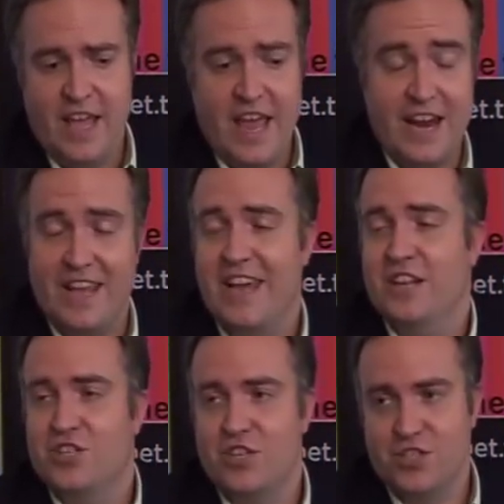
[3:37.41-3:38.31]

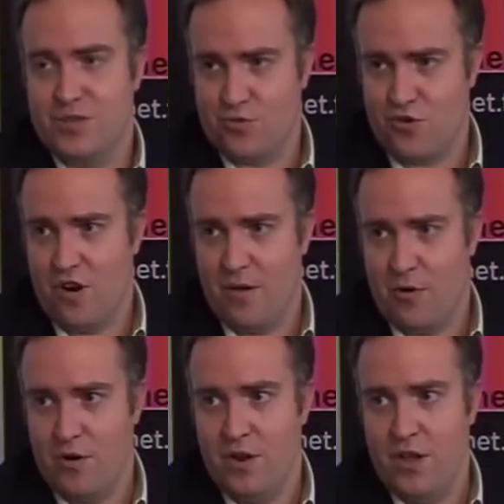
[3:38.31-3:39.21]
HD
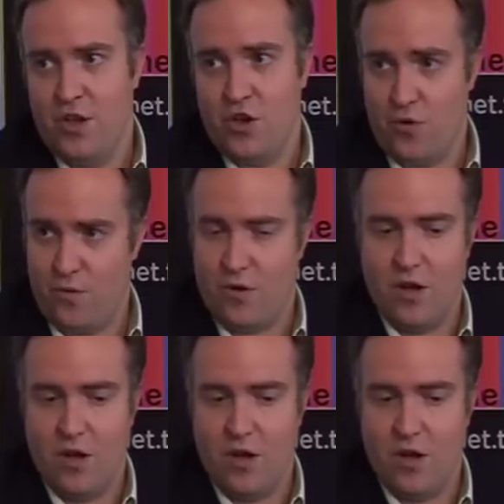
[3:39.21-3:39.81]
subscriber who, who